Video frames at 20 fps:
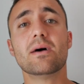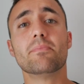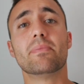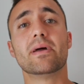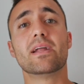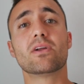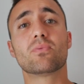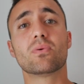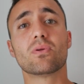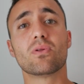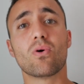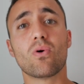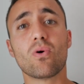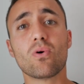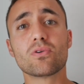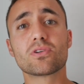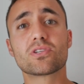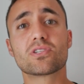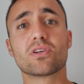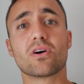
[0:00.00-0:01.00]
but it will
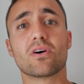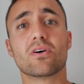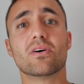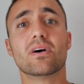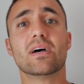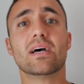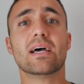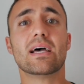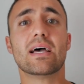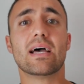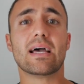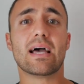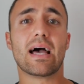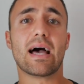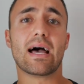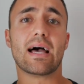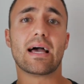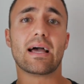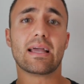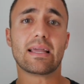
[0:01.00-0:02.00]
also
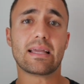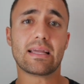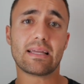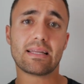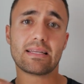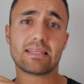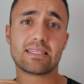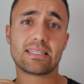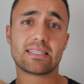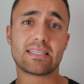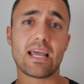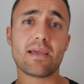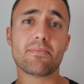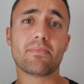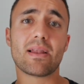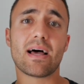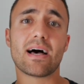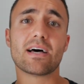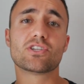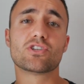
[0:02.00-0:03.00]

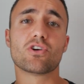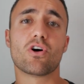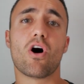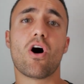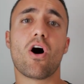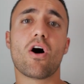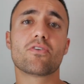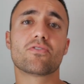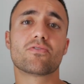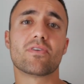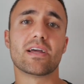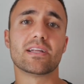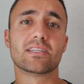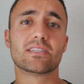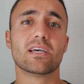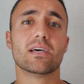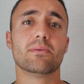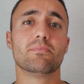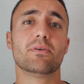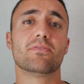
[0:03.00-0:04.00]
stabilize your heart rate
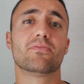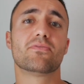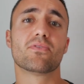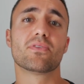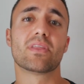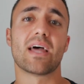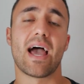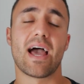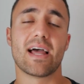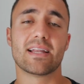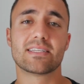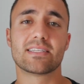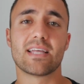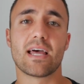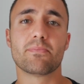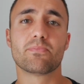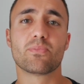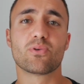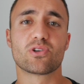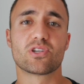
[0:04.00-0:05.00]
before the
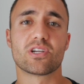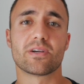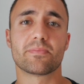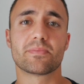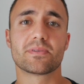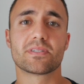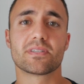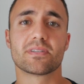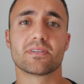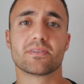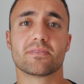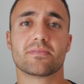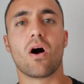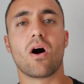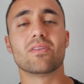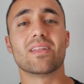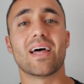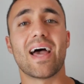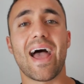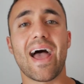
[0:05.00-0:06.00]
handstand push-ups.
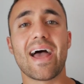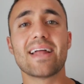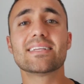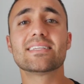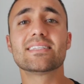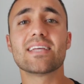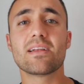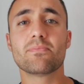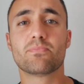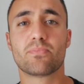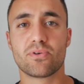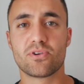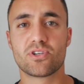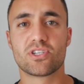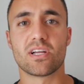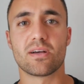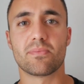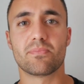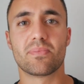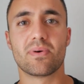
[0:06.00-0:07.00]
On the handstand
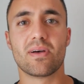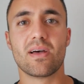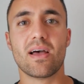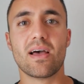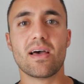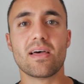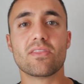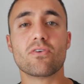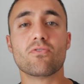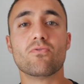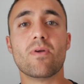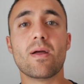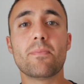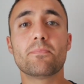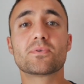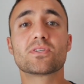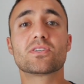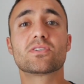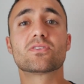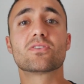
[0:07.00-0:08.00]
push-up, the
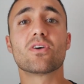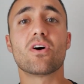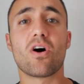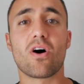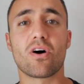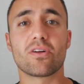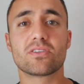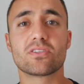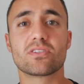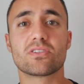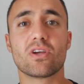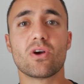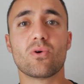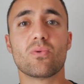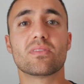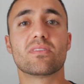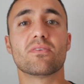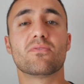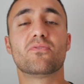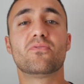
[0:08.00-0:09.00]
rep starts
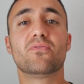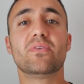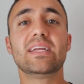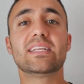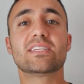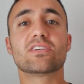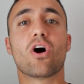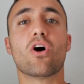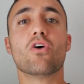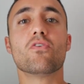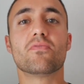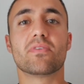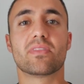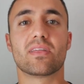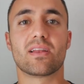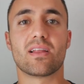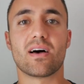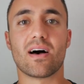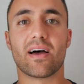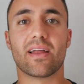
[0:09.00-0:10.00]
with the feet over the
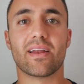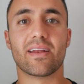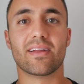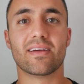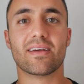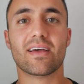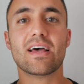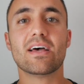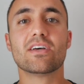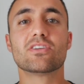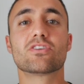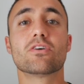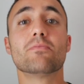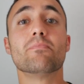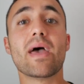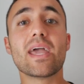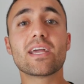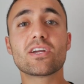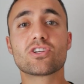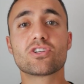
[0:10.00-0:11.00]
line. So
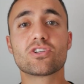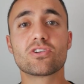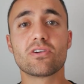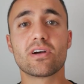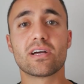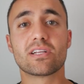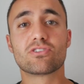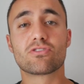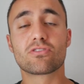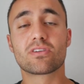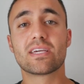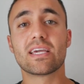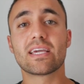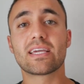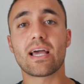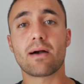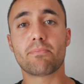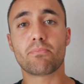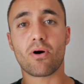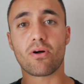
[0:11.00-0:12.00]
make sure to
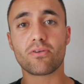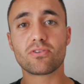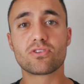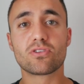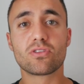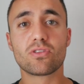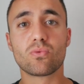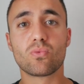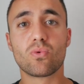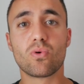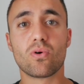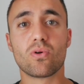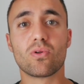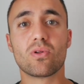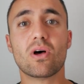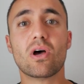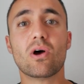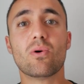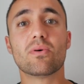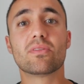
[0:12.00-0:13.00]
kick up onto the
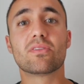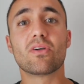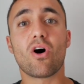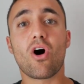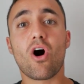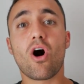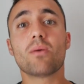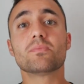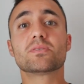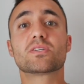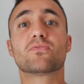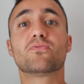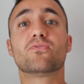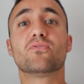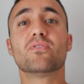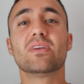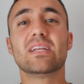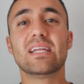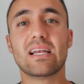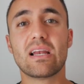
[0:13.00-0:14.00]
wall with the arms
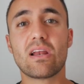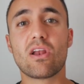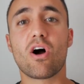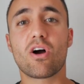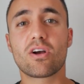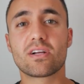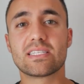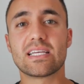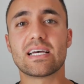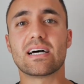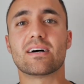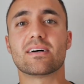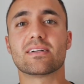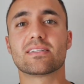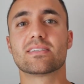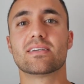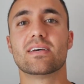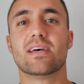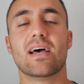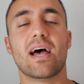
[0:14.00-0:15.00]
fully locked
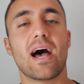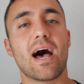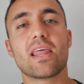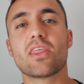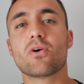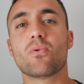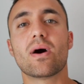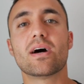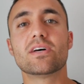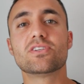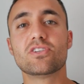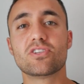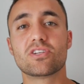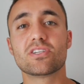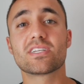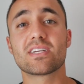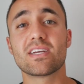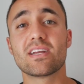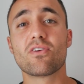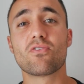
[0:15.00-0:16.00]
out. Otherwise, you're
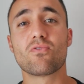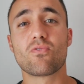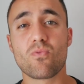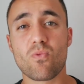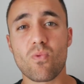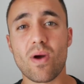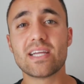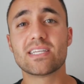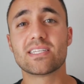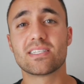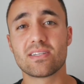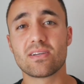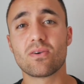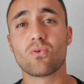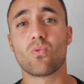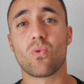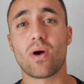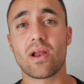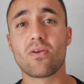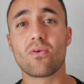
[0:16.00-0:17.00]
just going to waste
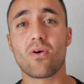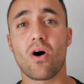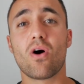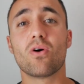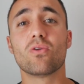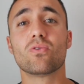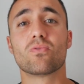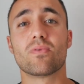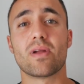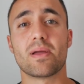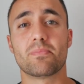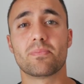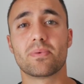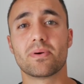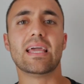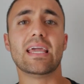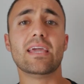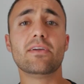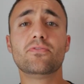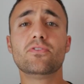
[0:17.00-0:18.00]
one whole rep.
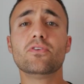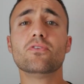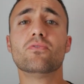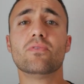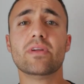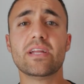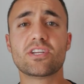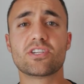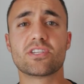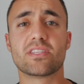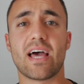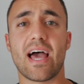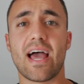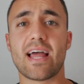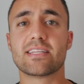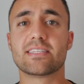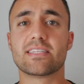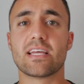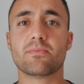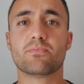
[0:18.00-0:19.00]
If you reach the
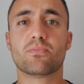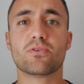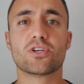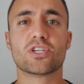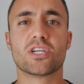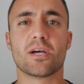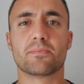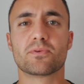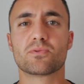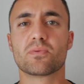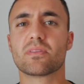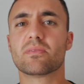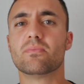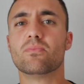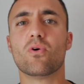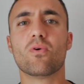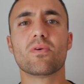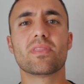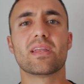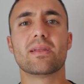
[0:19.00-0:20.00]
handstand push-ups with
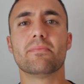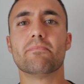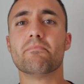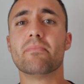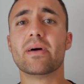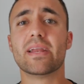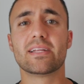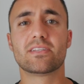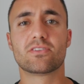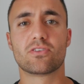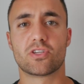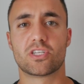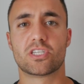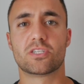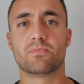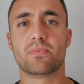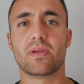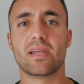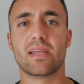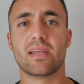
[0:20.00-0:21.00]
more than a minute to
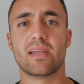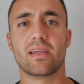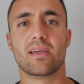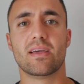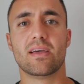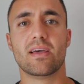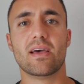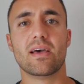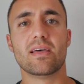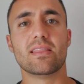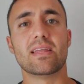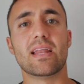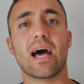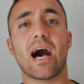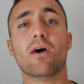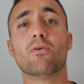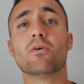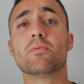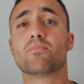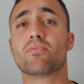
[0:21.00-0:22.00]
spare, then
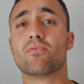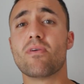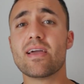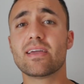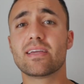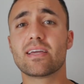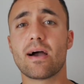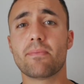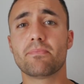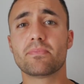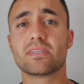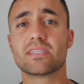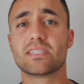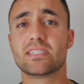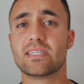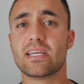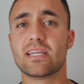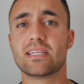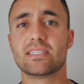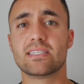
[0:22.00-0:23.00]
I would break up the
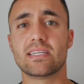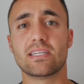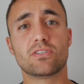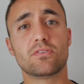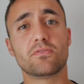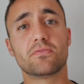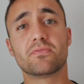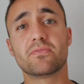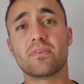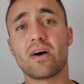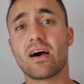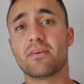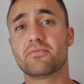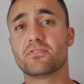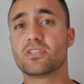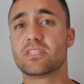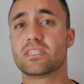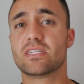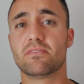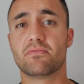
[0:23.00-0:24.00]
sets into 5
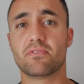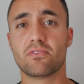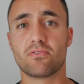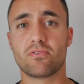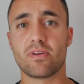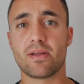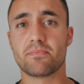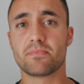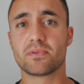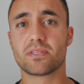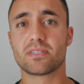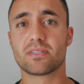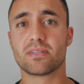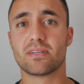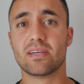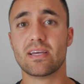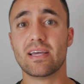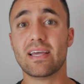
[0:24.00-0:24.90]
to 7 reps.